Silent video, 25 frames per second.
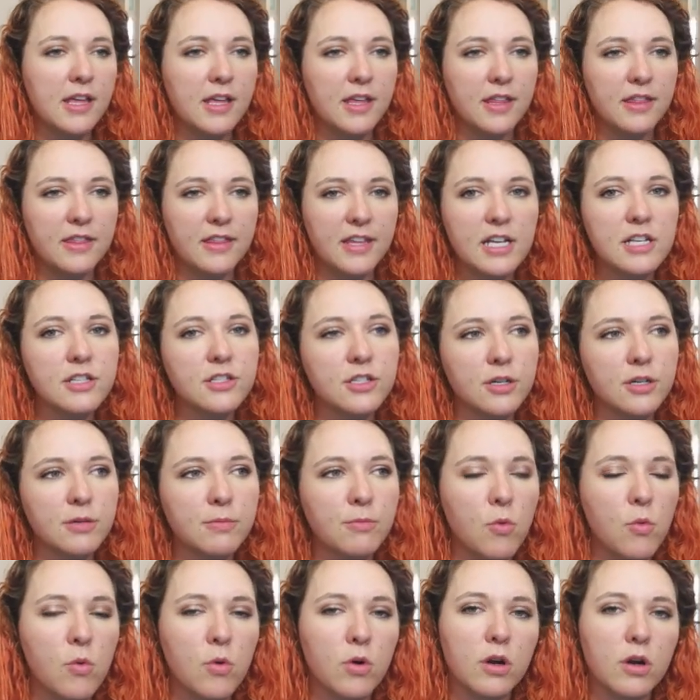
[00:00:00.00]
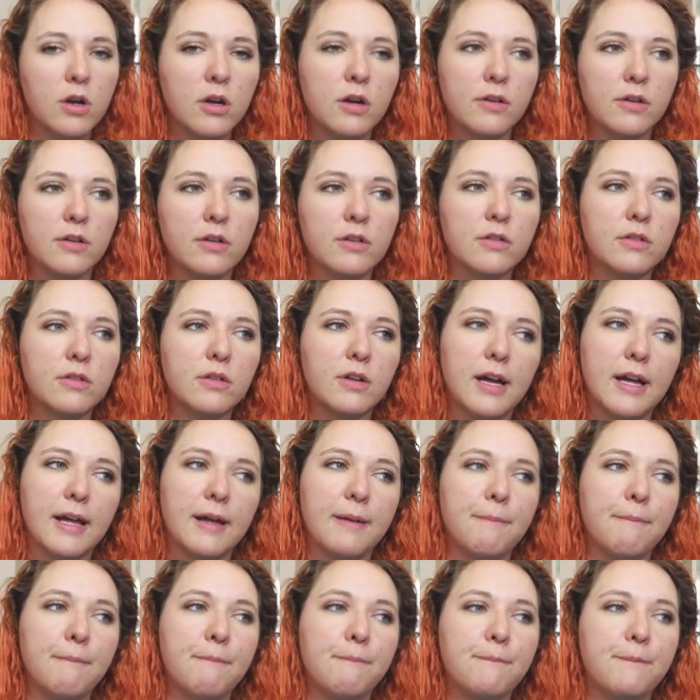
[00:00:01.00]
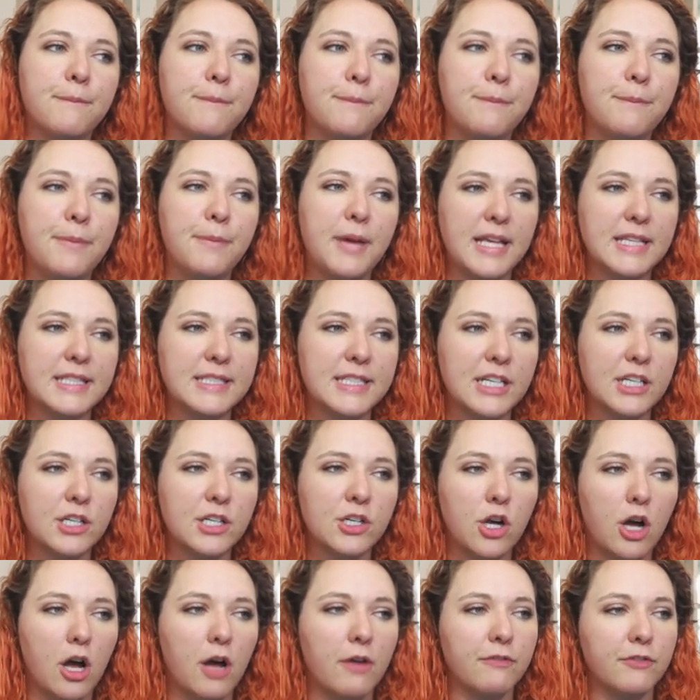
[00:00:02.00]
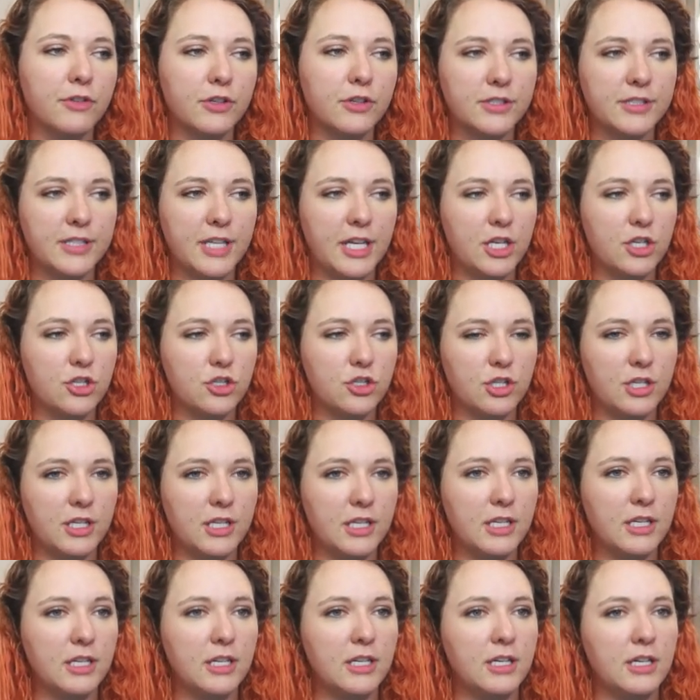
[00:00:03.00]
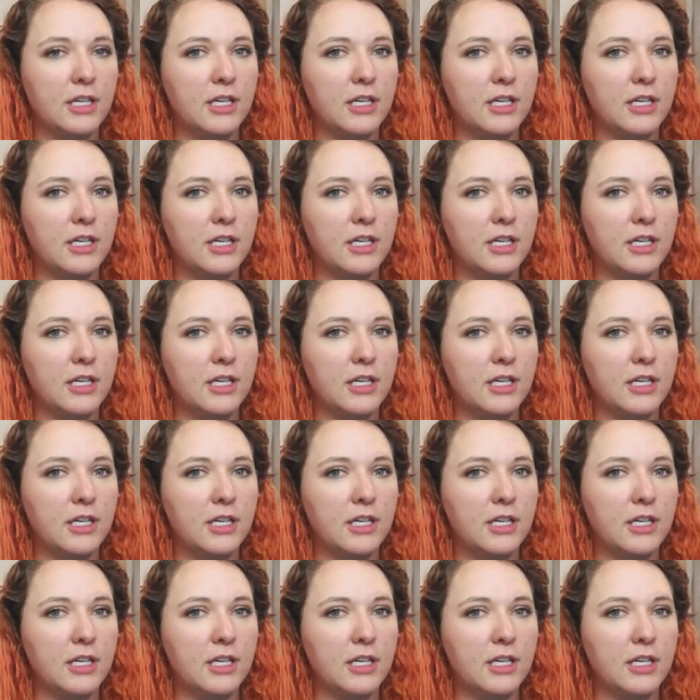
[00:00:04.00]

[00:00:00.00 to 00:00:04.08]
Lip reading: These are more basic conversation.